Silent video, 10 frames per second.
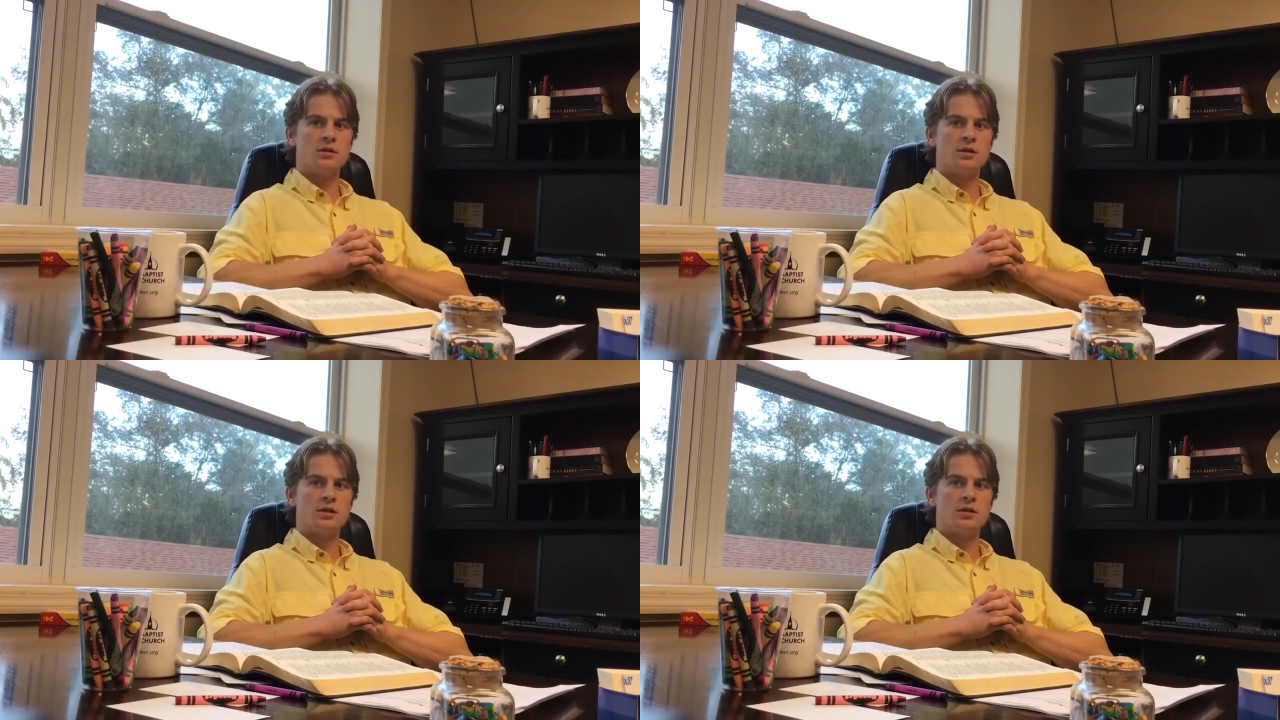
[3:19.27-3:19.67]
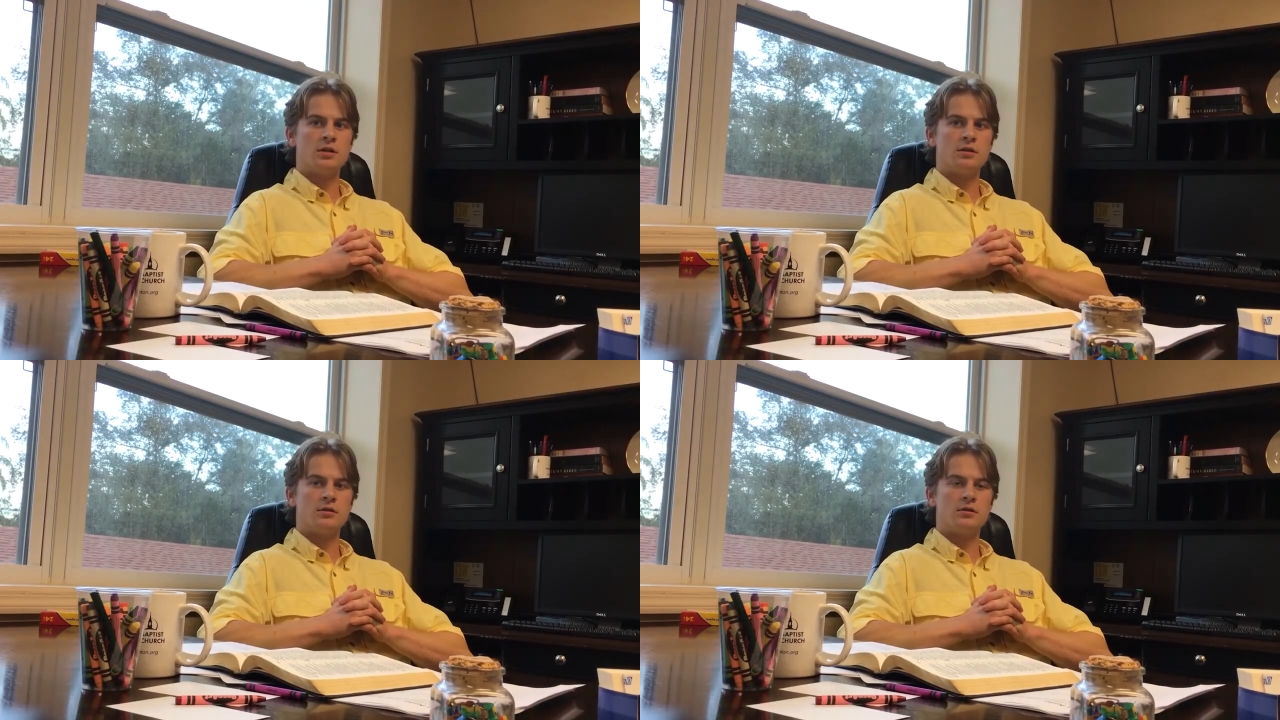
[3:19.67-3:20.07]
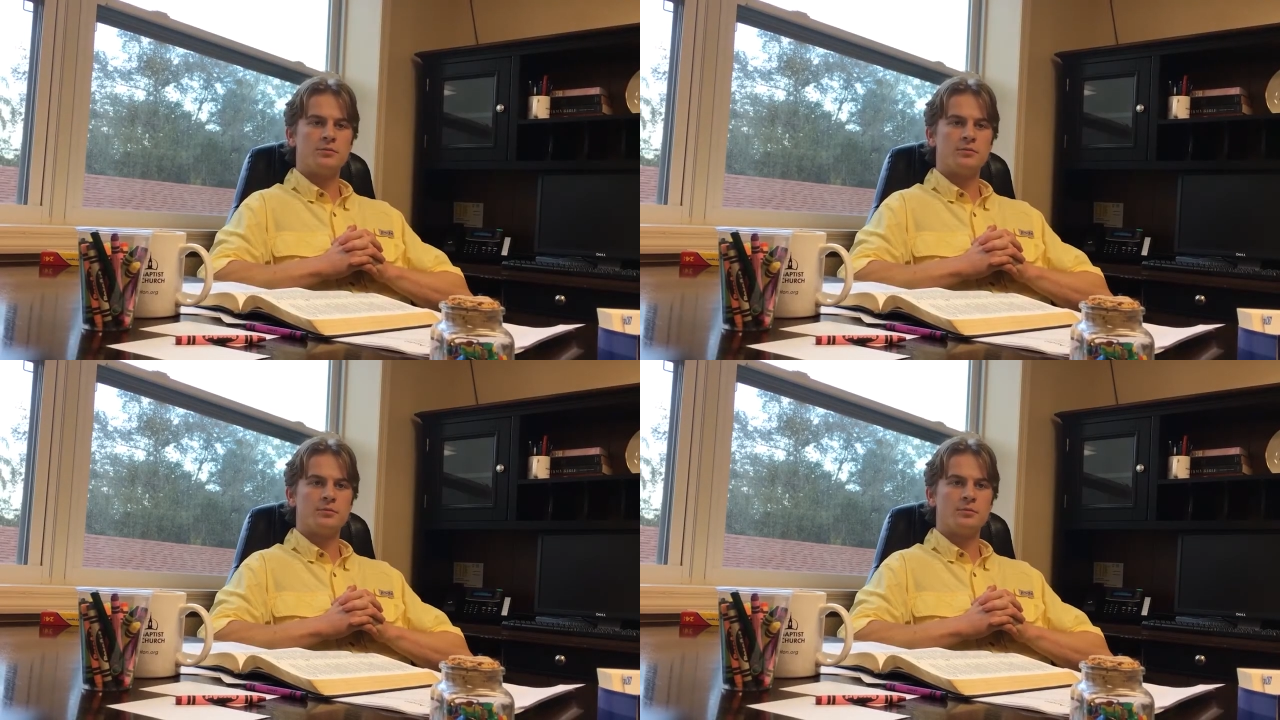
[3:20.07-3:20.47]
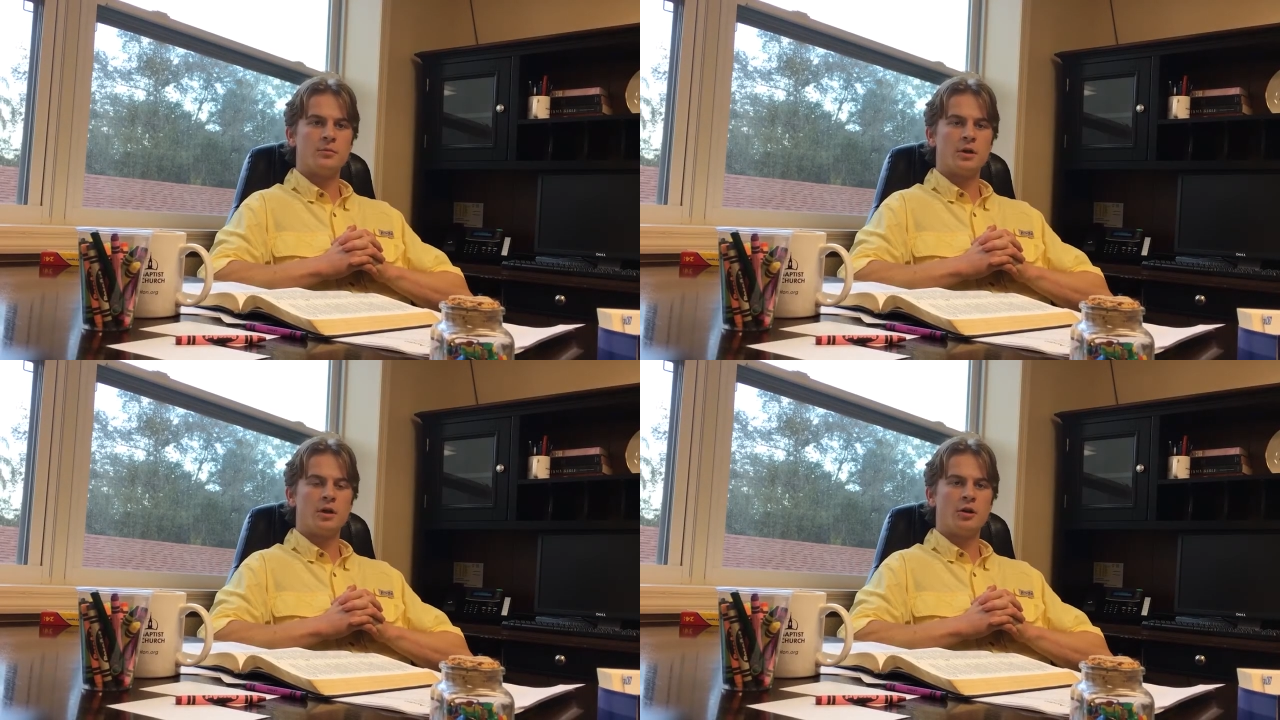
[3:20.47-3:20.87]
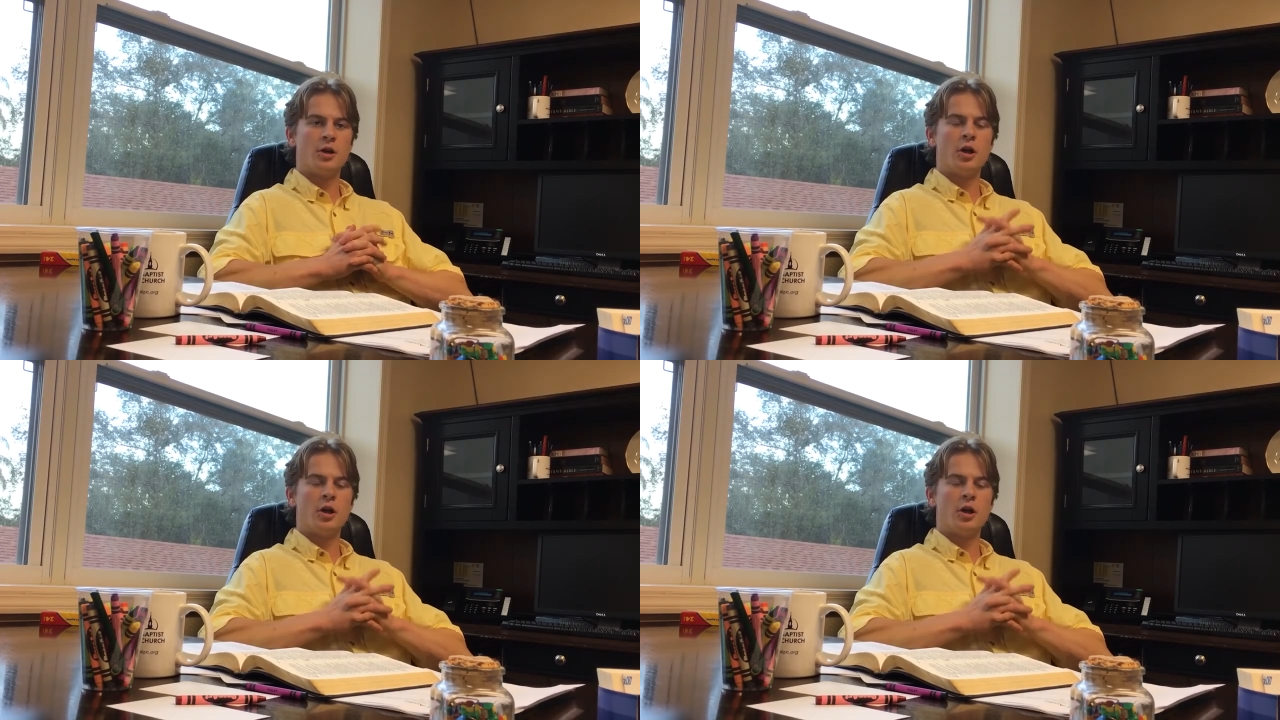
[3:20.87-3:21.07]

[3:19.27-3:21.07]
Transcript: (no one is talking)